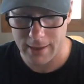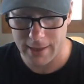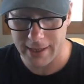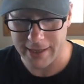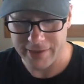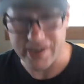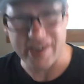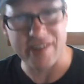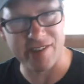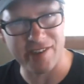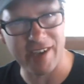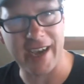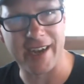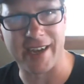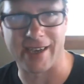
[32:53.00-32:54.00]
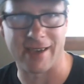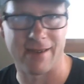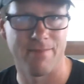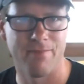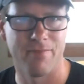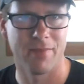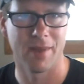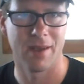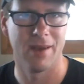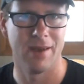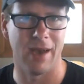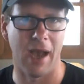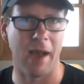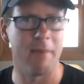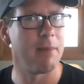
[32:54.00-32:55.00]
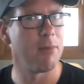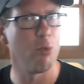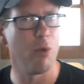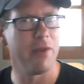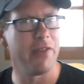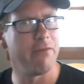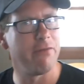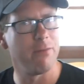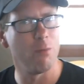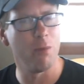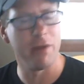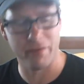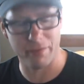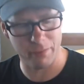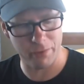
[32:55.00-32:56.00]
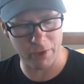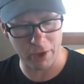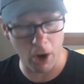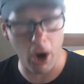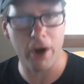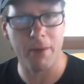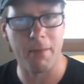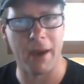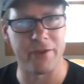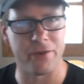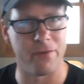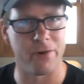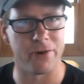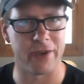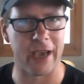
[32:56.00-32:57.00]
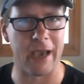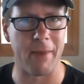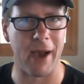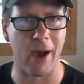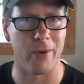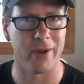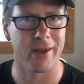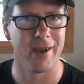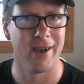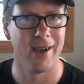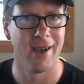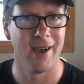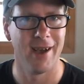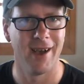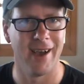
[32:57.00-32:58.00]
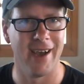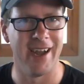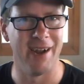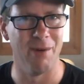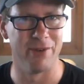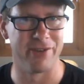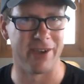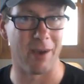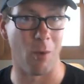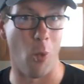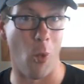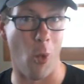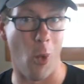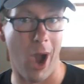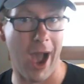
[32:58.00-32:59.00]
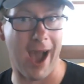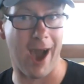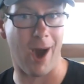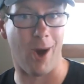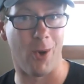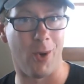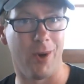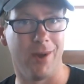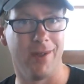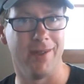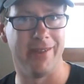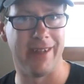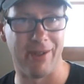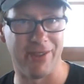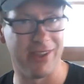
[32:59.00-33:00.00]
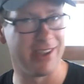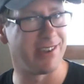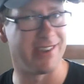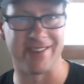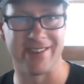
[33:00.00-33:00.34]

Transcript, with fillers: it's exciting. I remember when the when the Cartomizer first came out, and it was like, wow, now this is